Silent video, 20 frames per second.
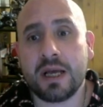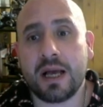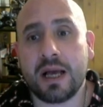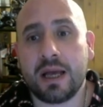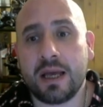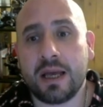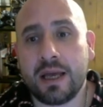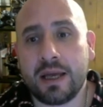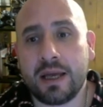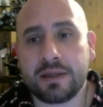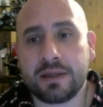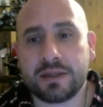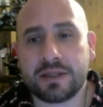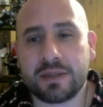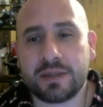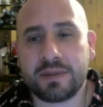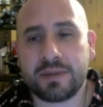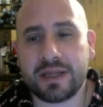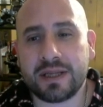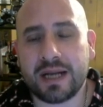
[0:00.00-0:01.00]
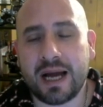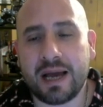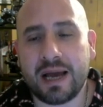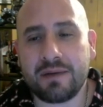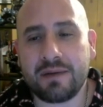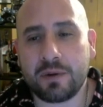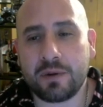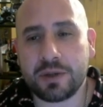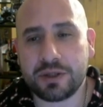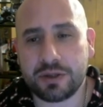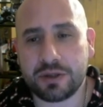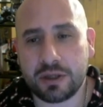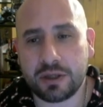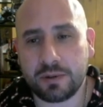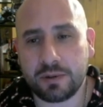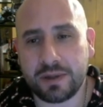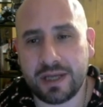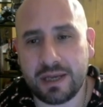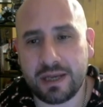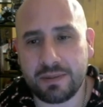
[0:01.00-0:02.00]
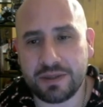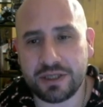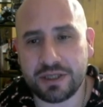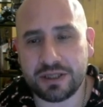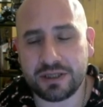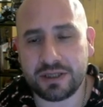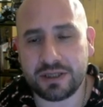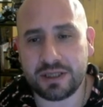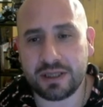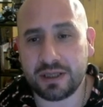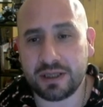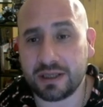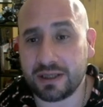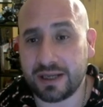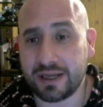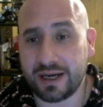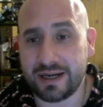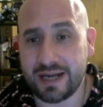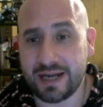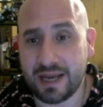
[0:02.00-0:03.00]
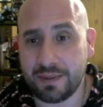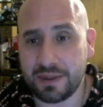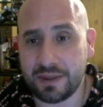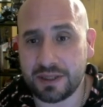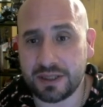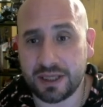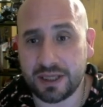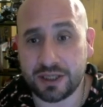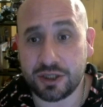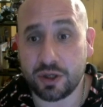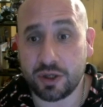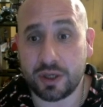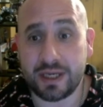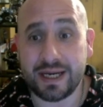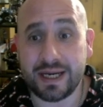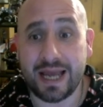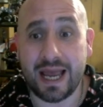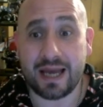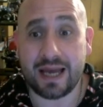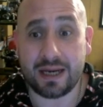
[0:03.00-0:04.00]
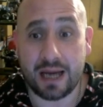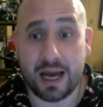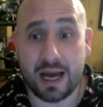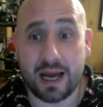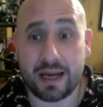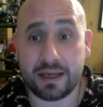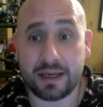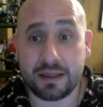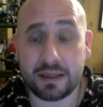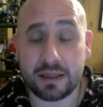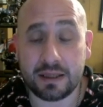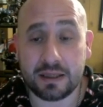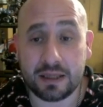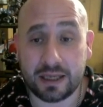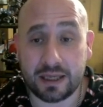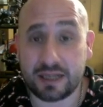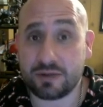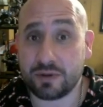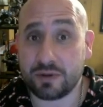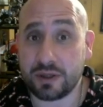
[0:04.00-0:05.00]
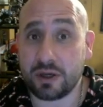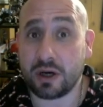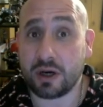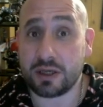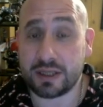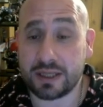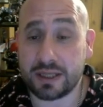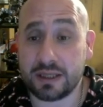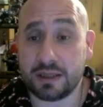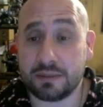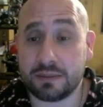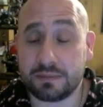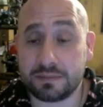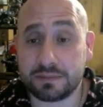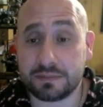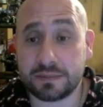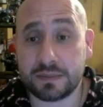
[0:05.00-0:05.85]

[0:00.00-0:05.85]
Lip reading: And something that I've always struggled with him is just dealing a lot of damage. Like sure, he can't die. Like it's really hard to kill him.